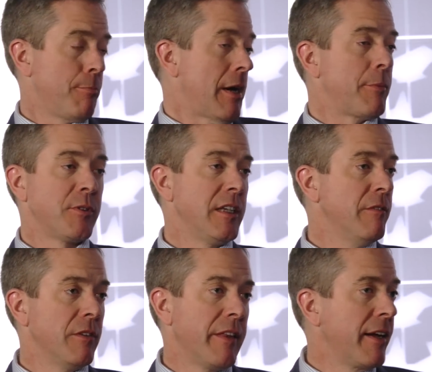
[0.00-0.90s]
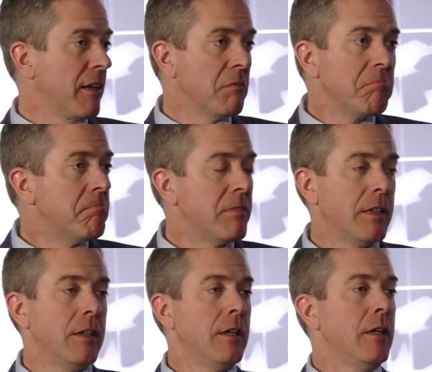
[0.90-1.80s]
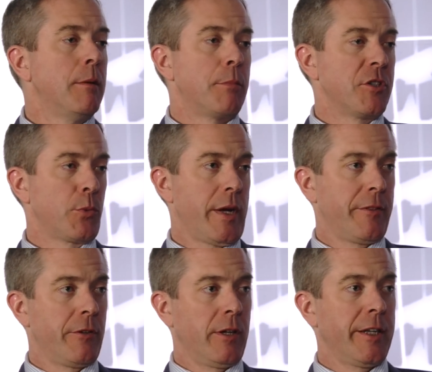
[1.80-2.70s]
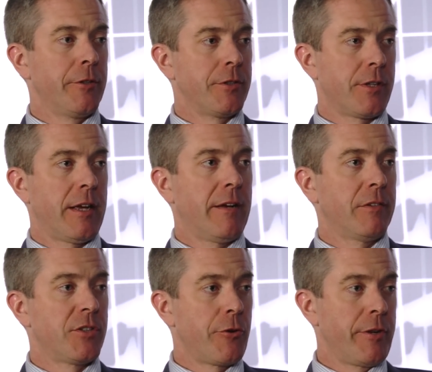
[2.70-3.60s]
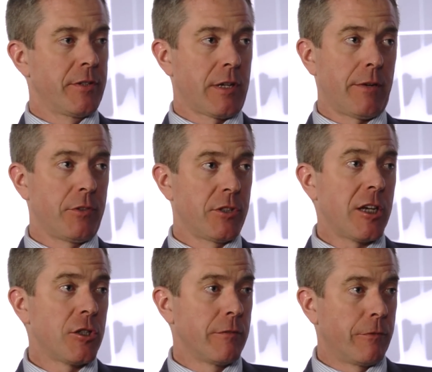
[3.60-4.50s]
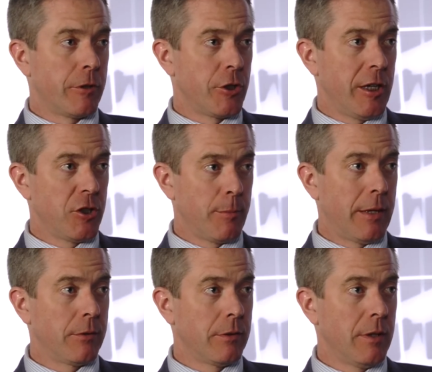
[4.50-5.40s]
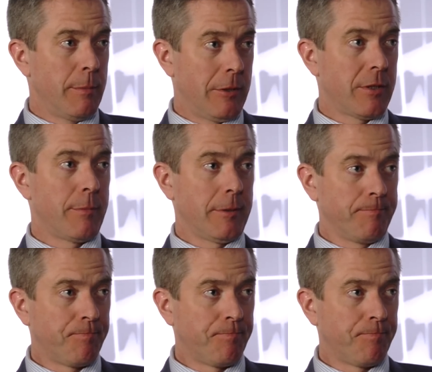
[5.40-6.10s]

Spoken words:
Perhaps even they can persuade their leaders to have a serious conversation for a change about something.